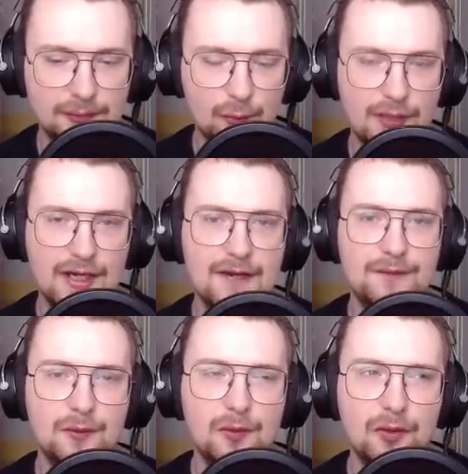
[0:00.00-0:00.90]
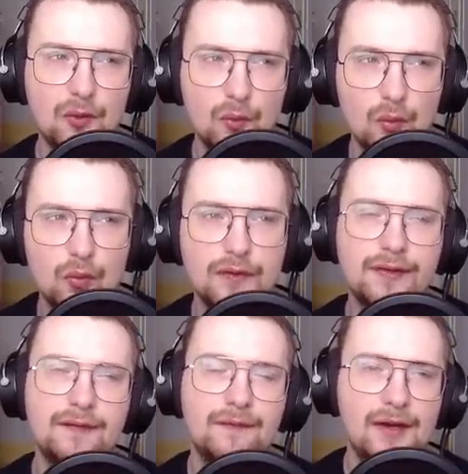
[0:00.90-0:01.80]
We're going to have to unlock all of
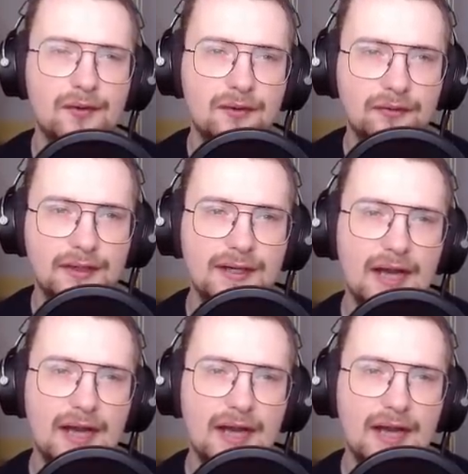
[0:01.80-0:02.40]
the Valkyrie